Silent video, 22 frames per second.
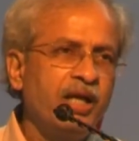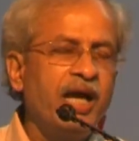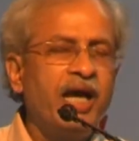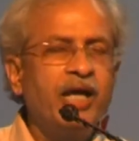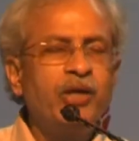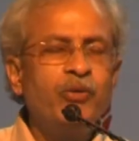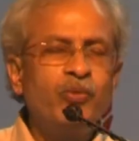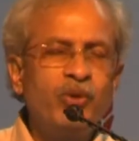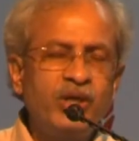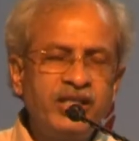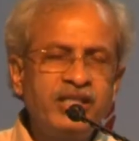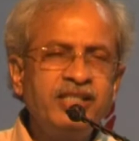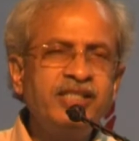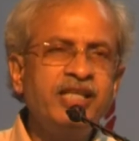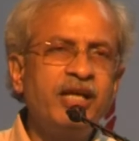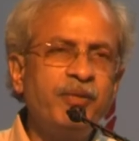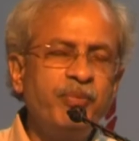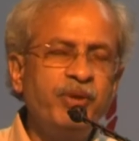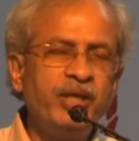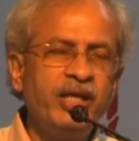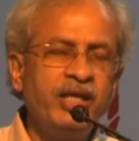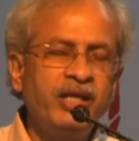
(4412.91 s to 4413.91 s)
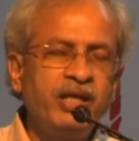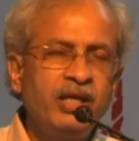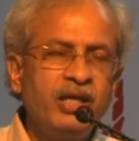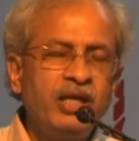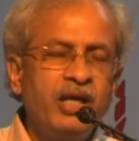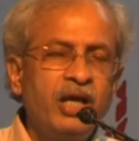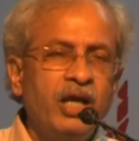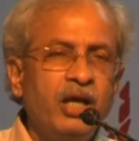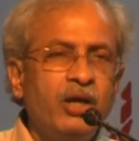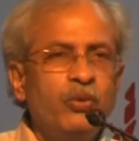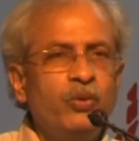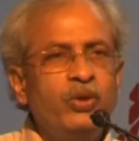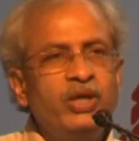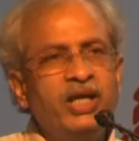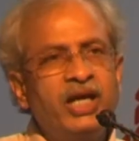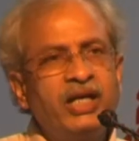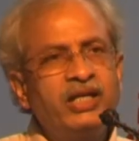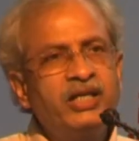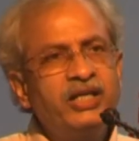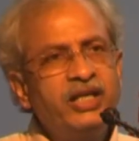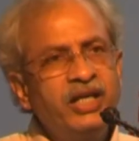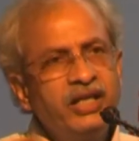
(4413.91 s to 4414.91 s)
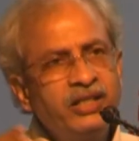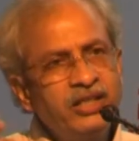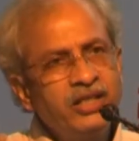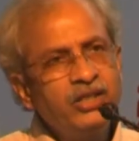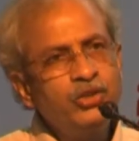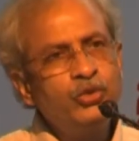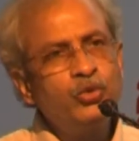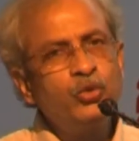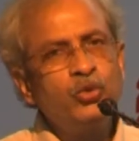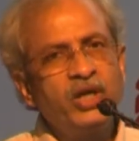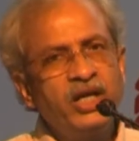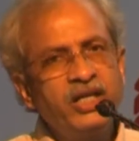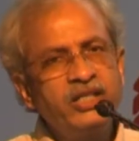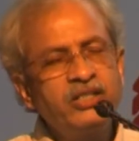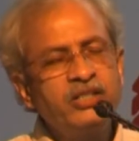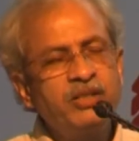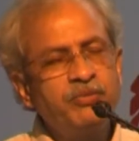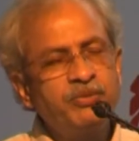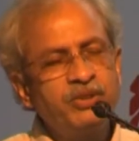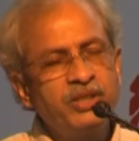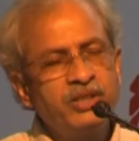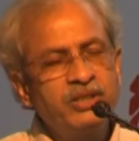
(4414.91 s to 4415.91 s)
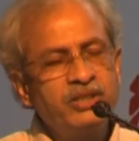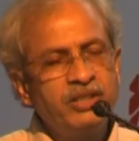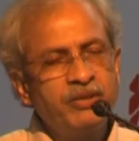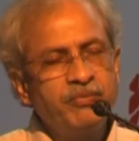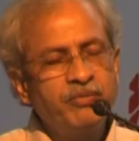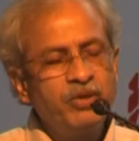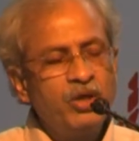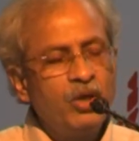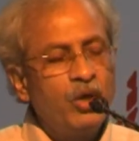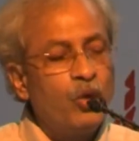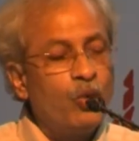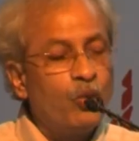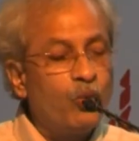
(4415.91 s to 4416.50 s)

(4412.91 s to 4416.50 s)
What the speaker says: And what is happening, we are creating two kinds of system.